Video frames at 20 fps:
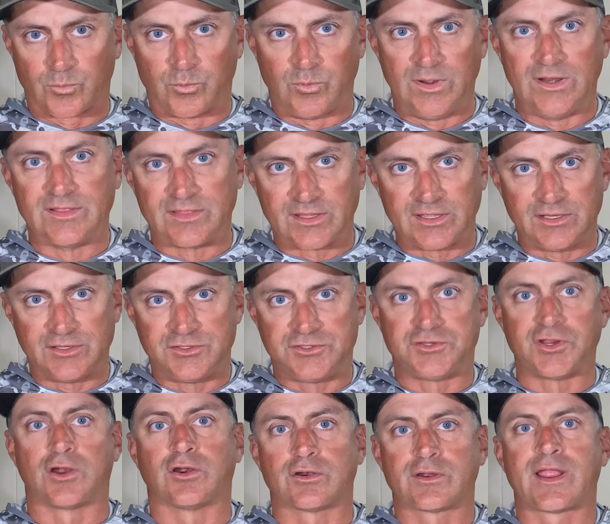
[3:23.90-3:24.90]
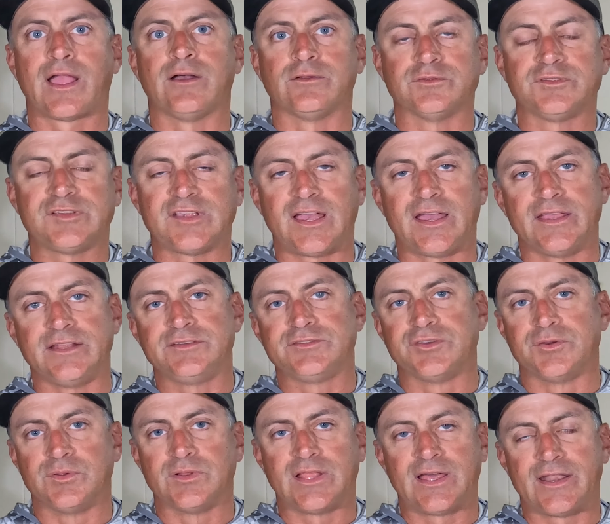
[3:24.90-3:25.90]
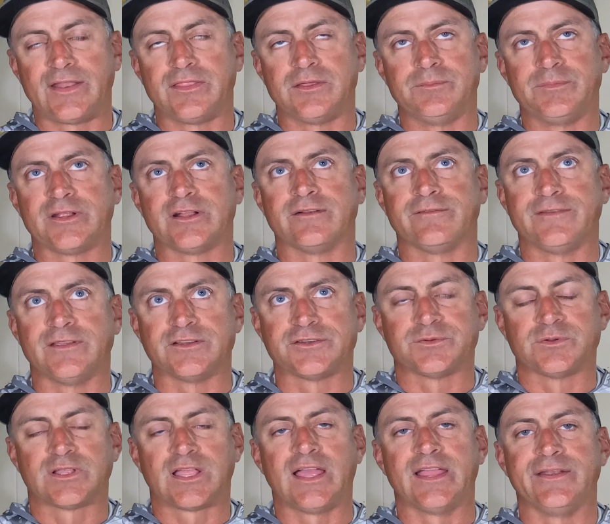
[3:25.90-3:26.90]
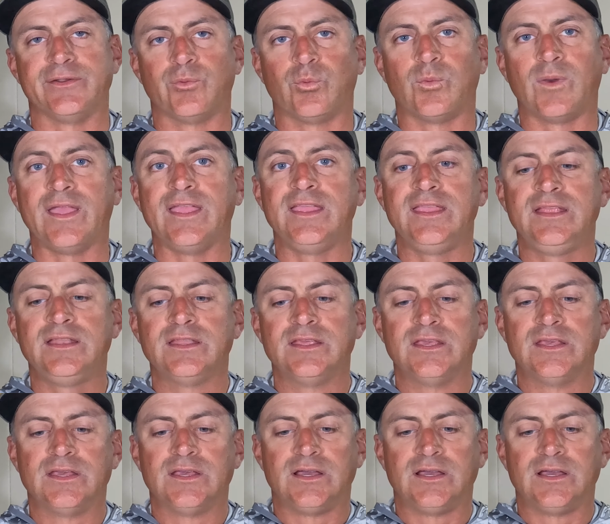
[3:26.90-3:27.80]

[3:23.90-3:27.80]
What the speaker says: really dark outside. So a lot of them bigger fish will kind of wait.